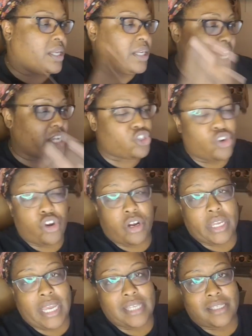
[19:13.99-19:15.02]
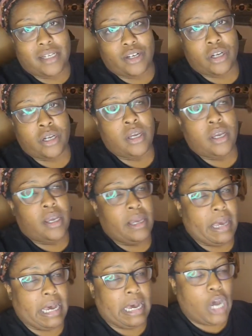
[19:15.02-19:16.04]
National Hurricane Center
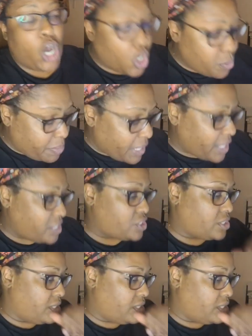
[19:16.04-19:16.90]
homepage.